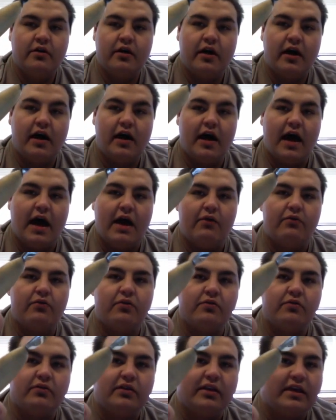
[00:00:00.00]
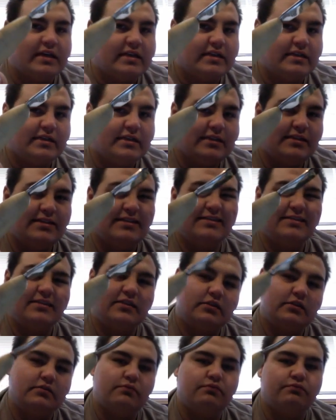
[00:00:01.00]
I ordered
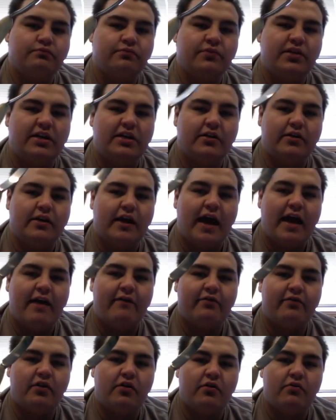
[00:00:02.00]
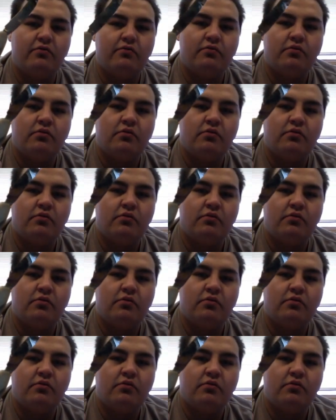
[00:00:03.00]
this 1.5 years ago.